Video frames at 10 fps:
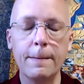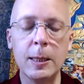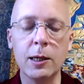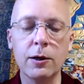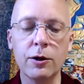
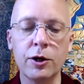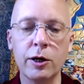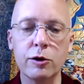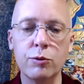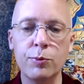uh,
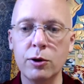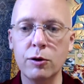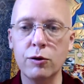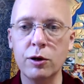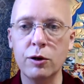not
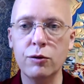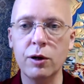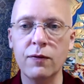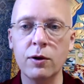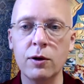experience any
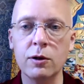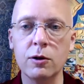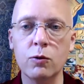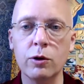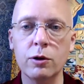suffering and
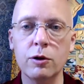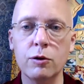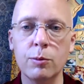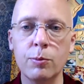quickly